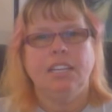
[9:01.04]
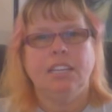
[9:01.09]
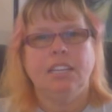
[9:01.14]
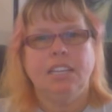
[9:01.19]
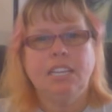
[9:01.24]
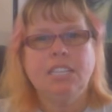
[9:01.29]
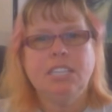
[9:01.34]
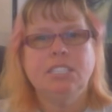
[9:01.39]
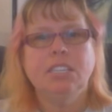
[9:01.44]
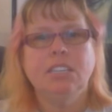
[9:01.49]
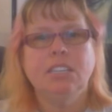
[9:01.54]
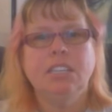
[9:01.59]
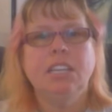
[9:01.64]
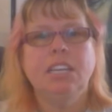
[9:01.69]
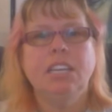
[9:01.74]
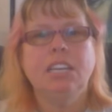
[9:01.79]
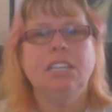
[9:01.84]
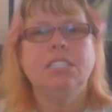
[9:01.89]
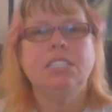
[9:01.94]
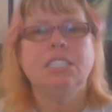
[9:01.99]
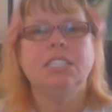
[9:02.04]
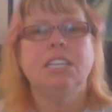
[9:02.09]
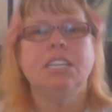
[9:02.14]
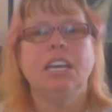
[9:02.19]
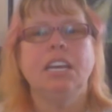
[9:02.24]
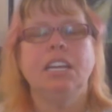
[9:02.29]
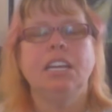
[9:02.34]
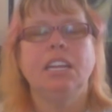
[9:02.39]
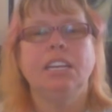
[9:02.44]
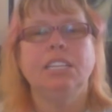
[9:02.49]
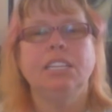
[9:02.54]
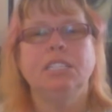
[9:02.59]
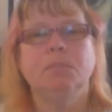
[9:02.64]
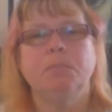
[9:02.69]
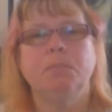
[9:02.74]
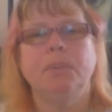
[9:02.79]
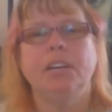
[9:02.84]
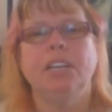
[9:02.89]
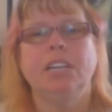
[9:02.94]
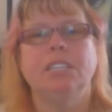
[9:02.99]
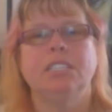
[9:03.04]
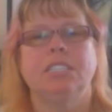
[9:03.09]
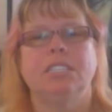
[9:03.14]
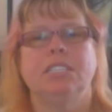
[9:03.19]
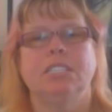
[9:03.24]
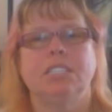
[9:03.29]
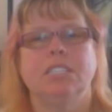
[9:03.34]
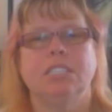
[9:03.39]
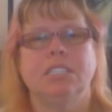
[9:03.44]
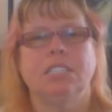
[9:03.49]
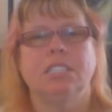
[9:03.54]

These are things that express